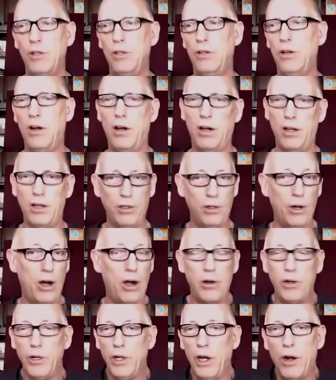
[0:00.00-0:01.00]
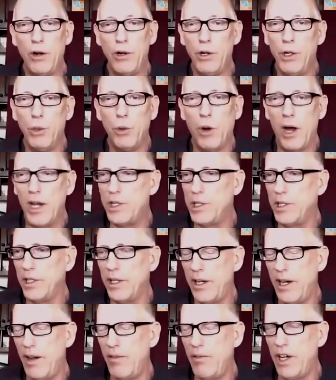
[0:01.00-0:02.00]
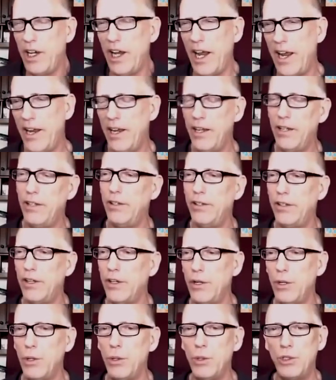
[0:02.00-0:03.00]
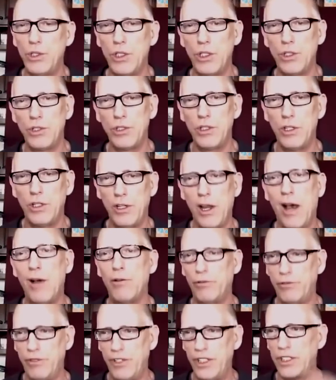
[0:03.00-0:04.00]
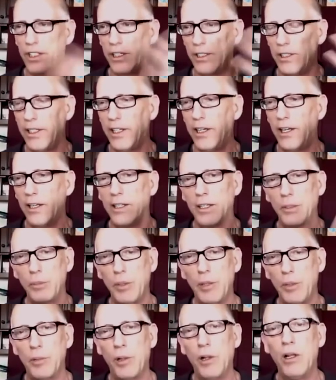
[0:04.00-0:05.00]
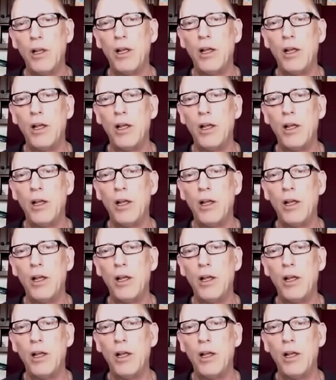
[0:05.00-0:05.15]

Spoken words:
Are you watching it every day? The news is not physically killing people